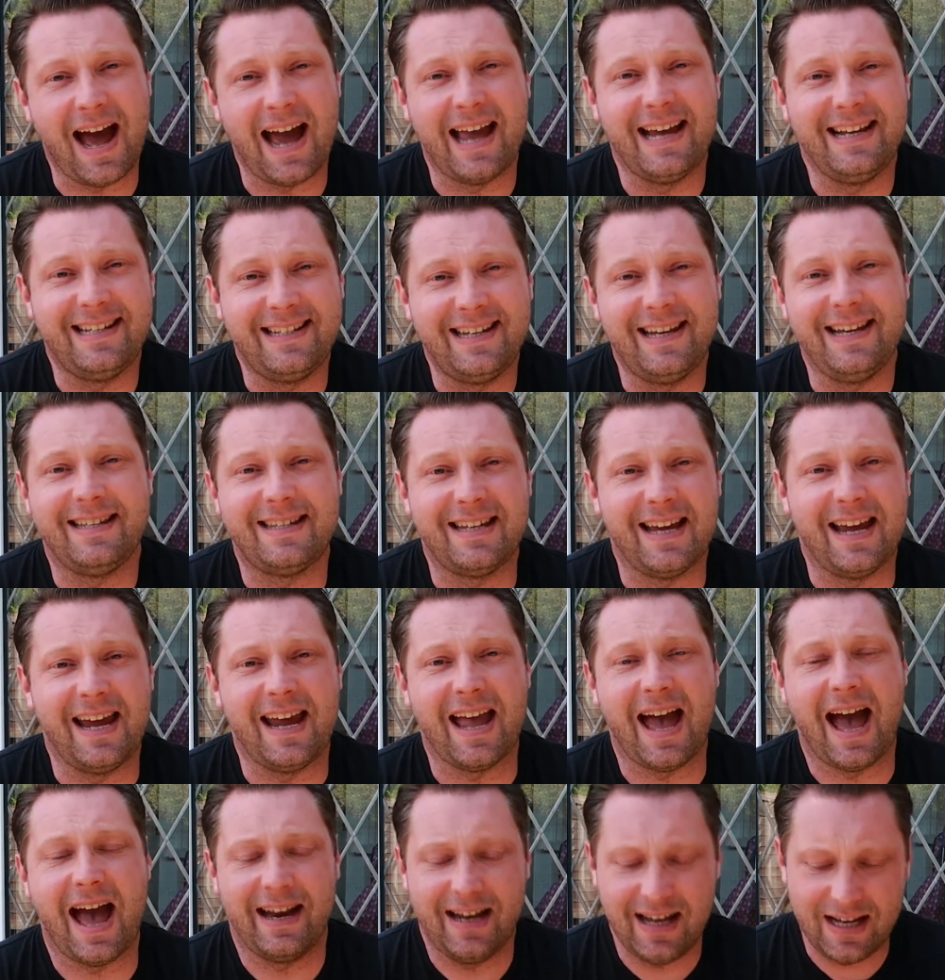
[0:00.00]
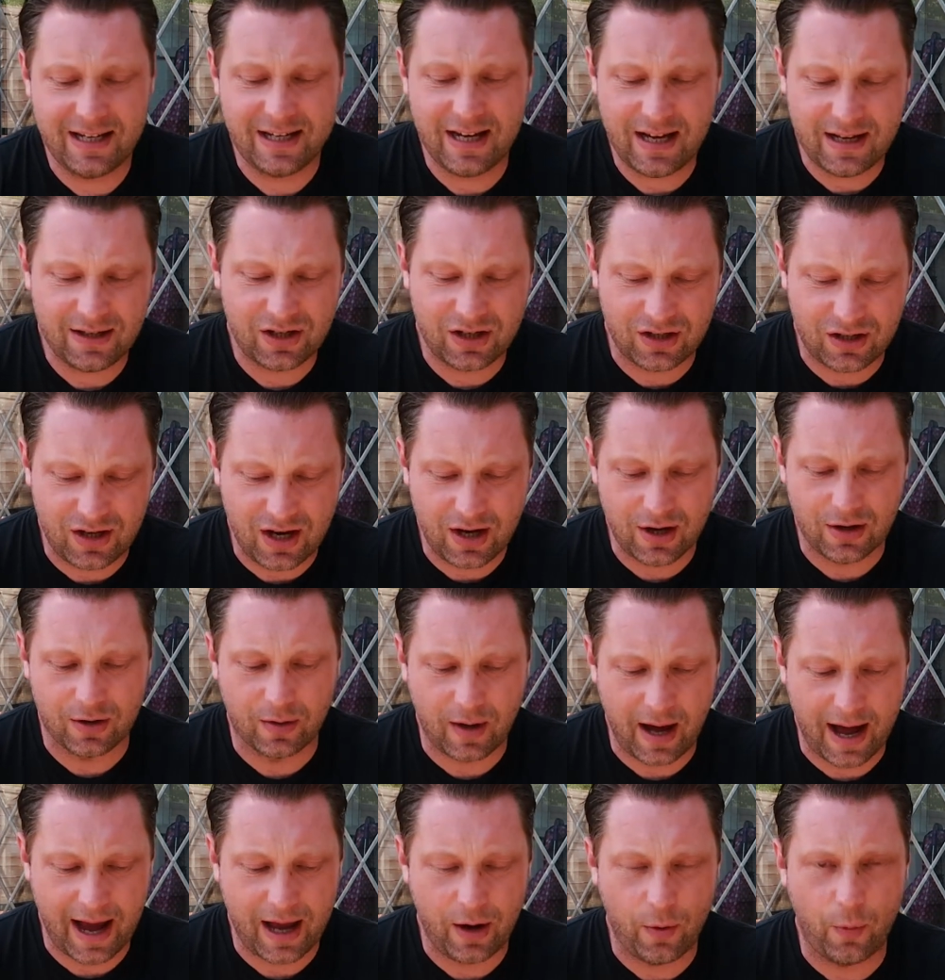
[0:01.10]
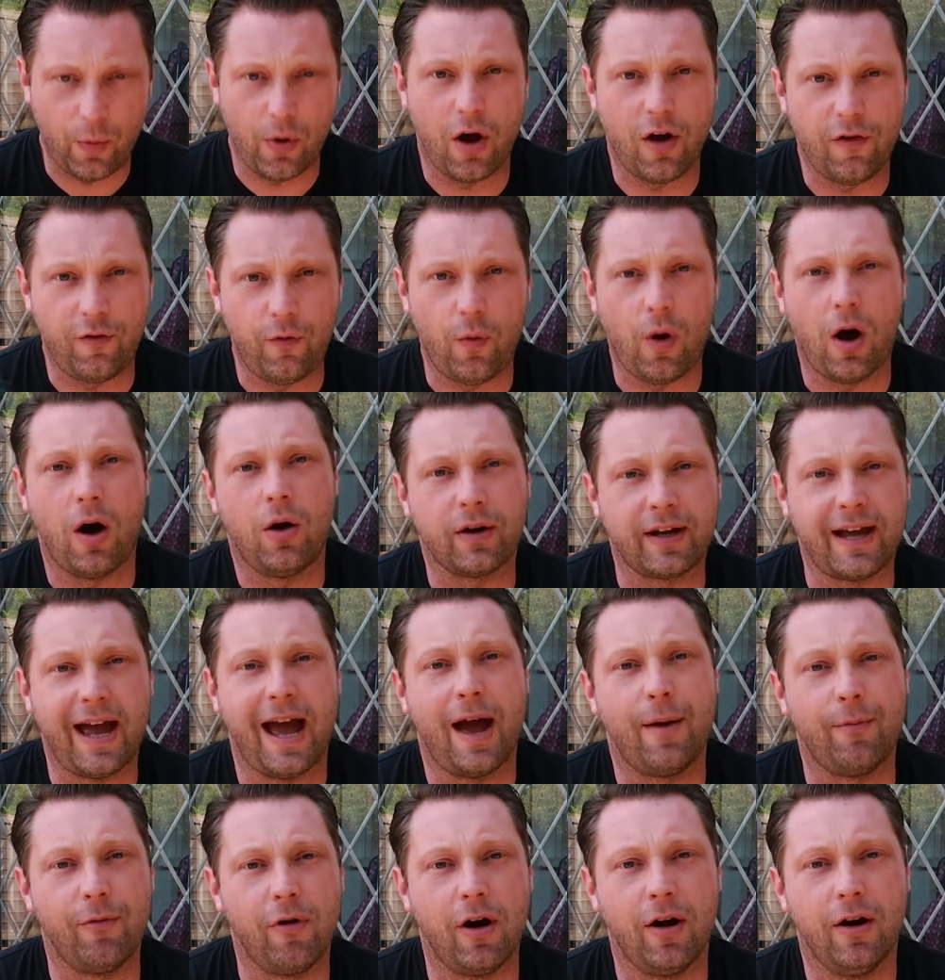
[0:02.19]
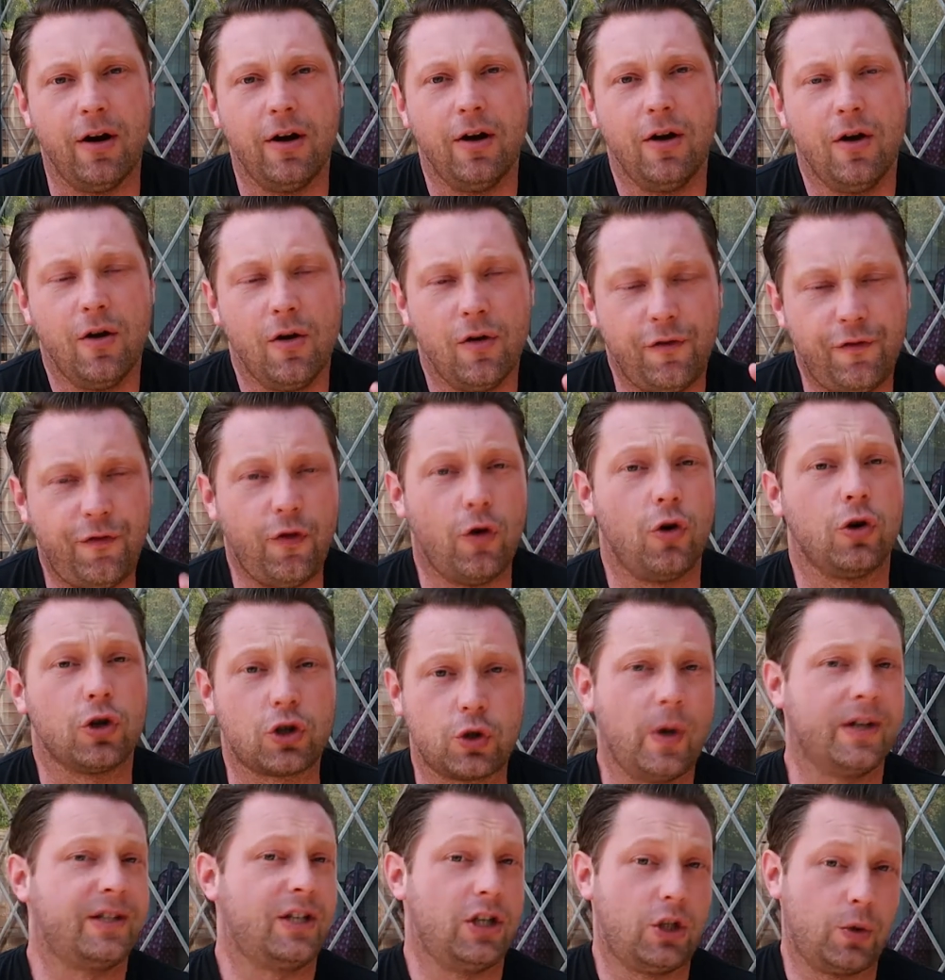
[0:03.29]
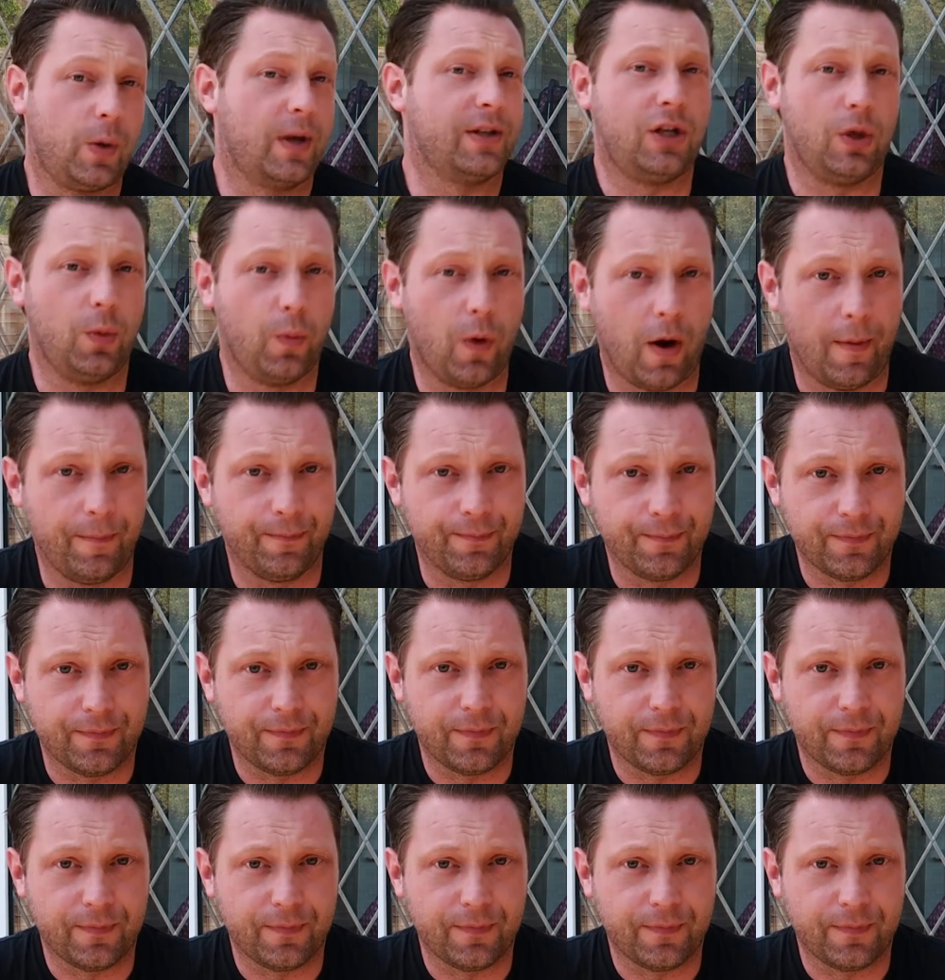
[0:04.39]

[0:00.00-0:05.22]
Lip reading: 80D and is it still a worthwhile camera for 2021?